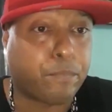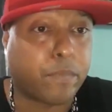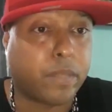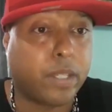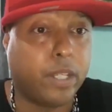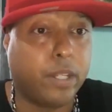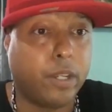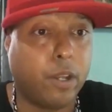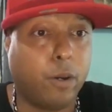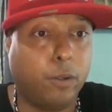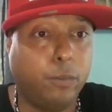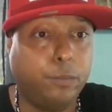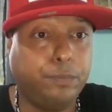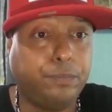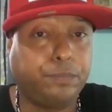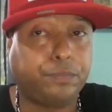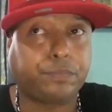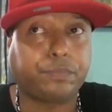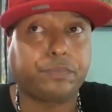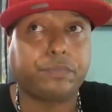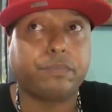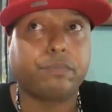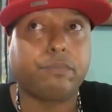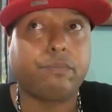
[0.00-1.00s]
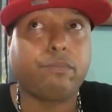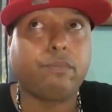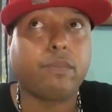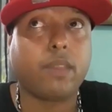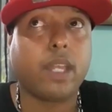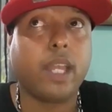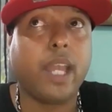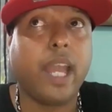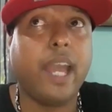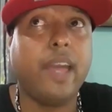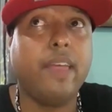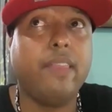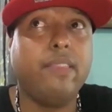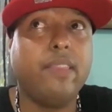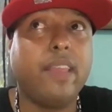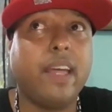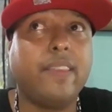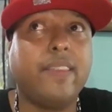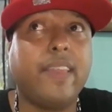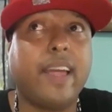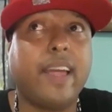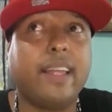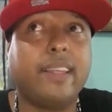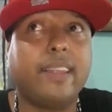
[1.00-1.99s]
You know, and
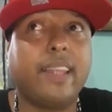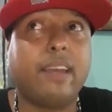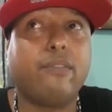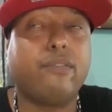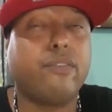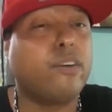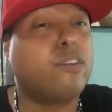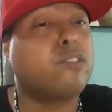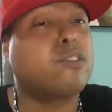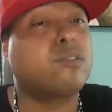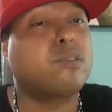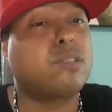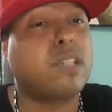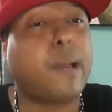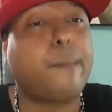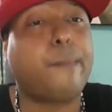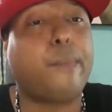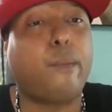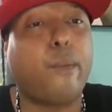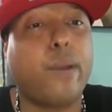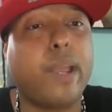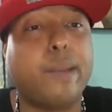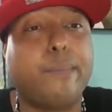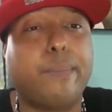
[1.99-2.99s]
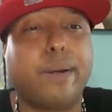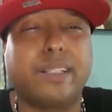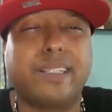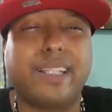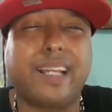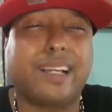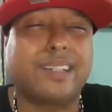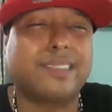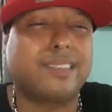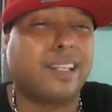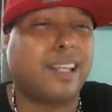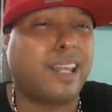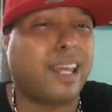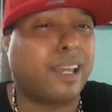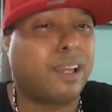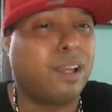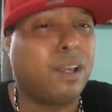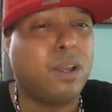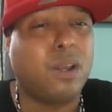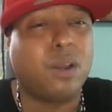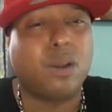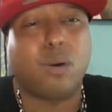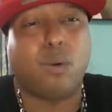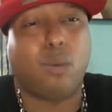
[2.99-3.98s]
they feel some type of way about that because they're like,
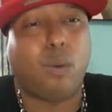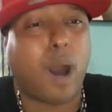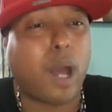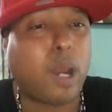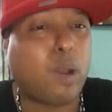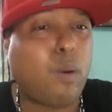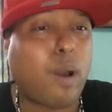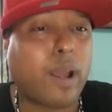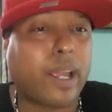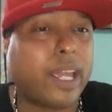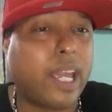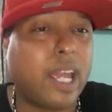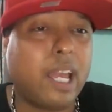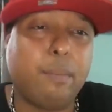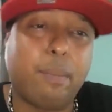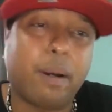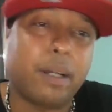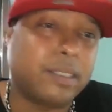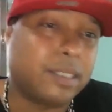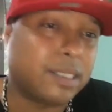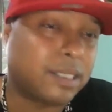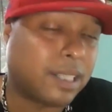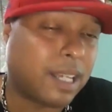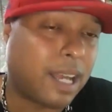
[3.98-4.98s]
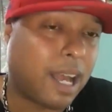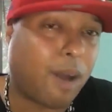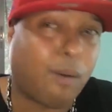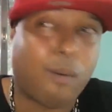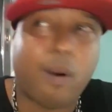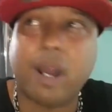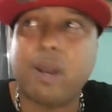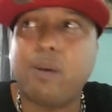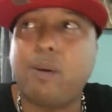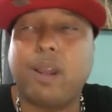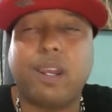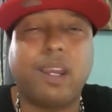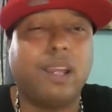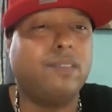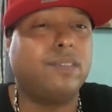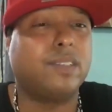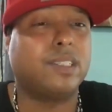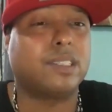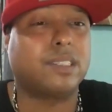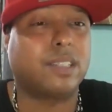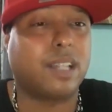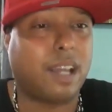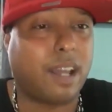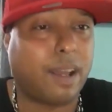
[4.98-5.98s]
why do I care about this guy? Why do I love
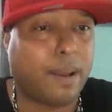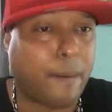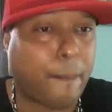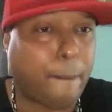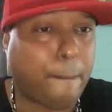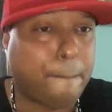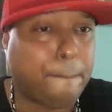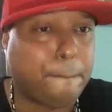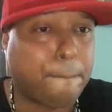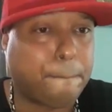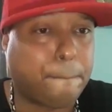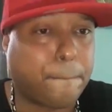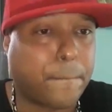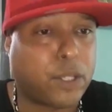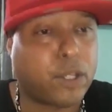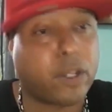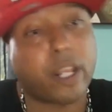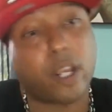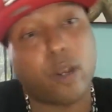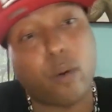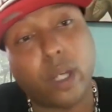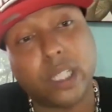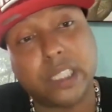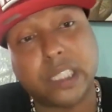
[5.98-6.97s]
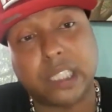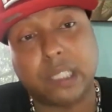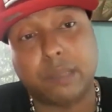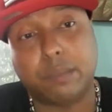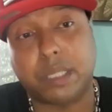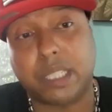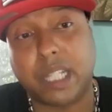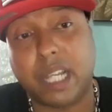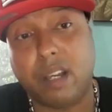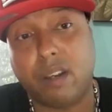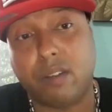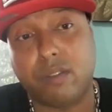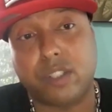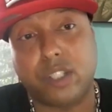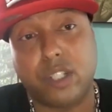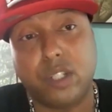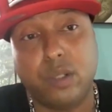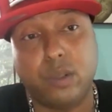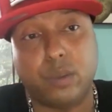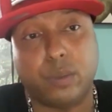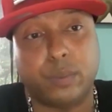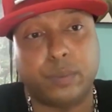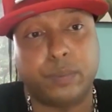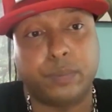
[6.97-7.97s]
this guy? So they question themselves
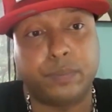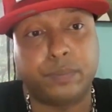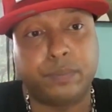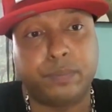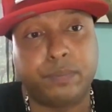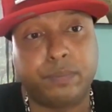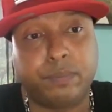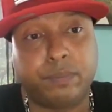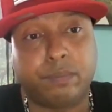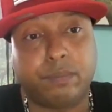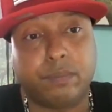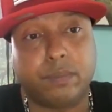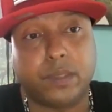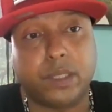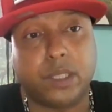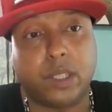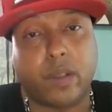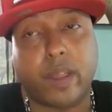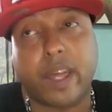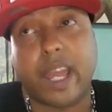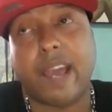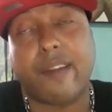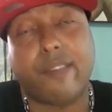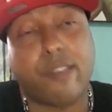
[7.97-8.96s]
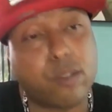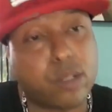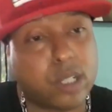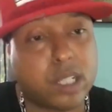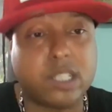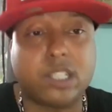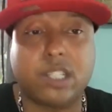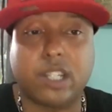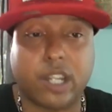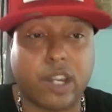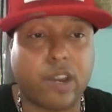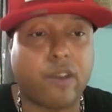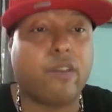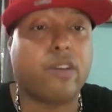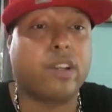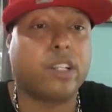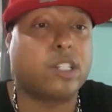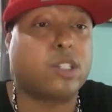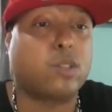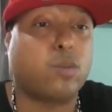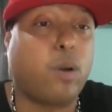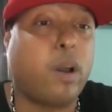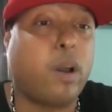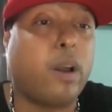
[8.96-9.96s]
too. You know, they have those
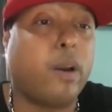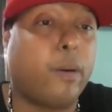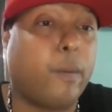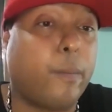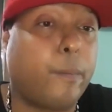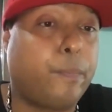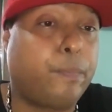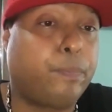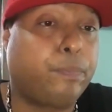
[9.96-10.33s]
insecurities as well.